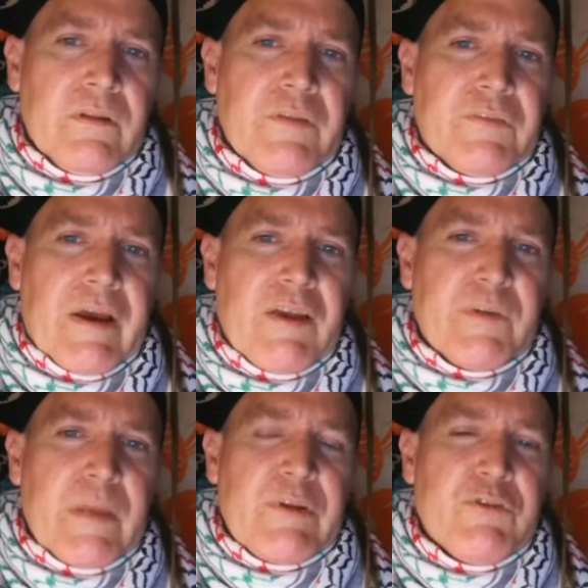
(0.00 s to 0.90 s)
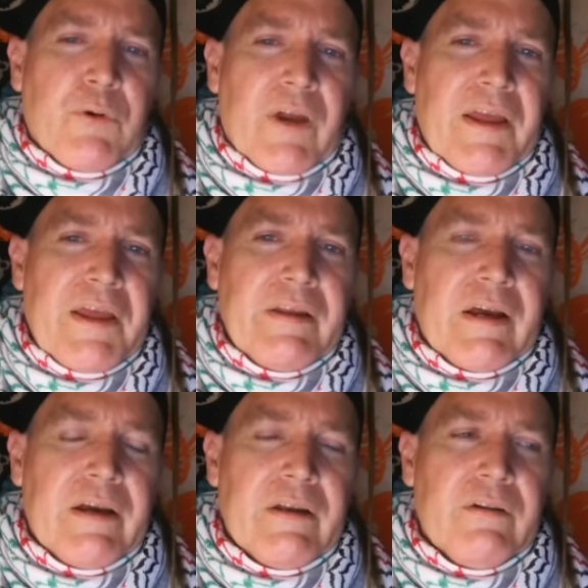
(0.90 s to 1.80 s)
these guys became a drag
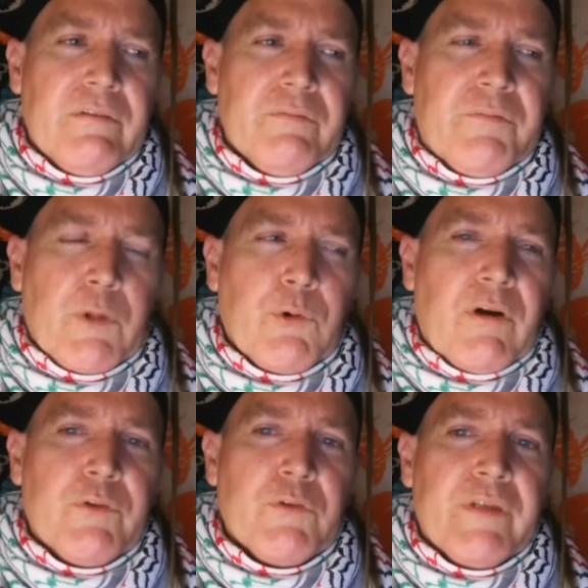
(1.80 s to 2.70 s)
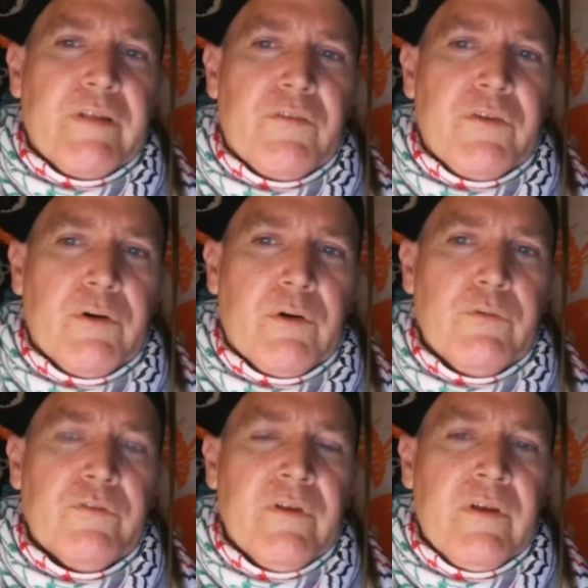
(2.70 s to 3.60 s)
on fellow officers and
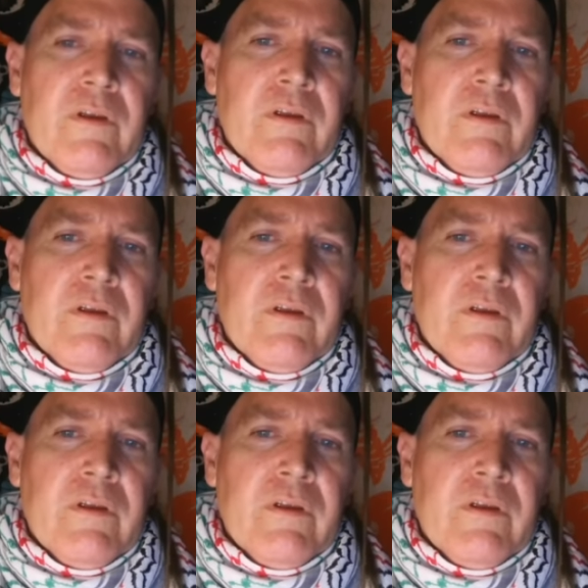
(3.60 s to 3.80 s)
NCOs.